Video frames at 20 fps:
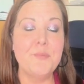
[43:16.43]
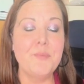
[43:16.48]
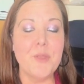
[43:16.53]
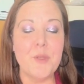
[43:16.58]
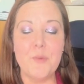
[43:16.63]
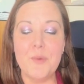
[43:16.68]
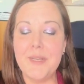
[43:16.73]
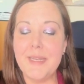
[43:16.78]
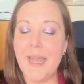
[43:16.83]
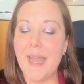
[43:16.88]

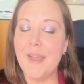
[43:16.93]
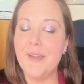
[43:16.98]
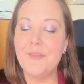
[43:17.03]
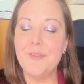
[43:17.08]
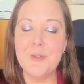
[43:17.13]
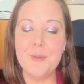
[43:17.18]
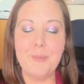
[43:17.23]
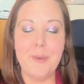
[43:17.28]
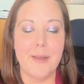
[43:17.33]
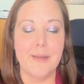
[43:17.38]

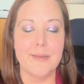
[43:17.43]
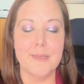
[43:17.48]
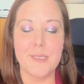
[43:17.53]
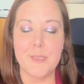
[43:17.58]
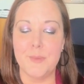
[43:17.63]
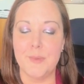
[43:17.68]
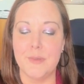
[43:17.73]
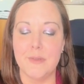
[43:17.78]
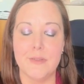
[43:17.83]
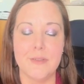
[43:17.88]
Whenever
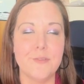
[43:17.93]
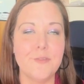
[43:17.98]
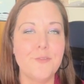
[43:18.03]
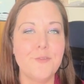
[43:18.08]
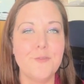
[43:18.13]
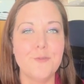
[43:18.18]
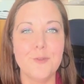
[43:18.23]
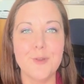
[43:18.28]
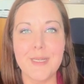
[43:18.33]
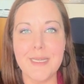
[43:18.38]
possible,
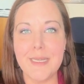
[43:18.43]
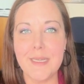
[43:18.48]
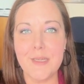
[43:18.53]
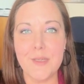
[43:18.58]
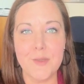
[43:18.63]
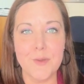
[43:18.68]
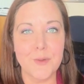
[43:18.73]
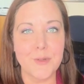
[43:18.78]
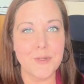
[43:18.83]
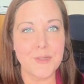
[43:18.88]
free
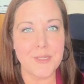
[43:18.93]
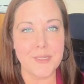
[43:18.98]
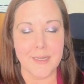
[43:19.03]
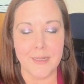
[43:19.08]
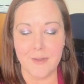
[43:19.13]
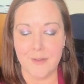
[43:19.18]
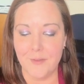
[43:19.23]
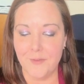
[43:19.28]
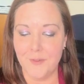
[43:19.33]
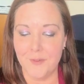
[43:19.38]

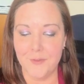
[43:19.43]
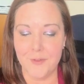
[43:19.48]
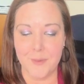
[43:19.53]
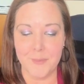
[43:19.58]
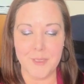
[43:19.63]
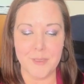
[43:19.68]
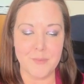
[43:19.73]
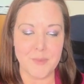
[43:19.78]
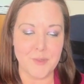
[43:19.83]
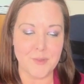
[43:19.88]
yourself from
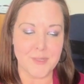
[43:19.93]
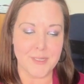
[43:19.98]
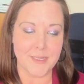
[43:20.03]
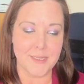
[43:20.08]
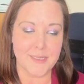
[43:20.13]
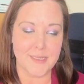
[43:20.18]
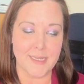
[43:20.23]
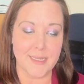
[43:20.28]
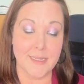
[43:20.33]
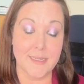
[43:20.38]
the music
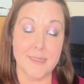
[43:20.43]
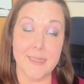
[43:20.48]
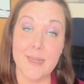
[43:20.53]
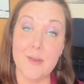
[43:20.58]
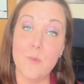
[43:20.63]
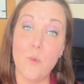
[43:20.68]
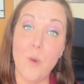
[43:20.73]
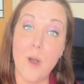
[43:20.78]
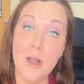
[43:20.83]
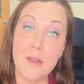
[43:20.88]
stand
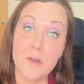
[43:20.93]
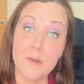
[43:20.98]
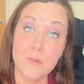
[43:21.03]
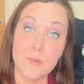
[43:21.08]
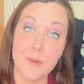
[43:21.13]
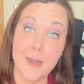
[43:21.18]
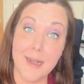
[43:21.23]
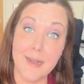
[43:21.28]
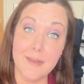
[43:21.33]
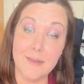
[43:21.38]
and walk
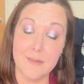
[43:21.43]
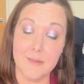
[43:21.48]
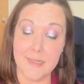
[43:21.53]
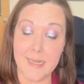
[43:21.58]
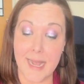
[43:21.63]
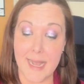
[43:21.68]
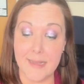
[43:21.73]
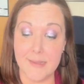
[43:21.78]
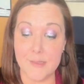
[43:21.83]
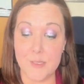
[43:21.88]
around
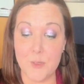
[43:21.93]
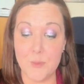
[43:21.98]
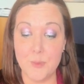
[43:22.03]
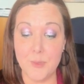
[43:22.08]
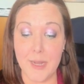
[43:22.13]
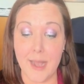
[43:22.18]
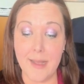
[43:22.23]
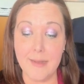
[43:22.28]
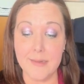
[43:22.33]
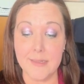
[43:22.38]
as you
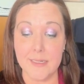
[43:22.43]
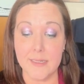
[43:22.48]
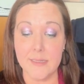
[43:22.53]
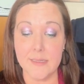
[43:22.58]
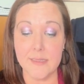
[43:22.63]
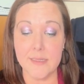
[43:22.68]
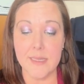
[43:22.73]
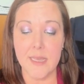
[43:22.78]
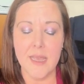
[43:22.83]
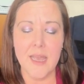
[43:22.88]

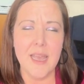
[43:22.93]
practice.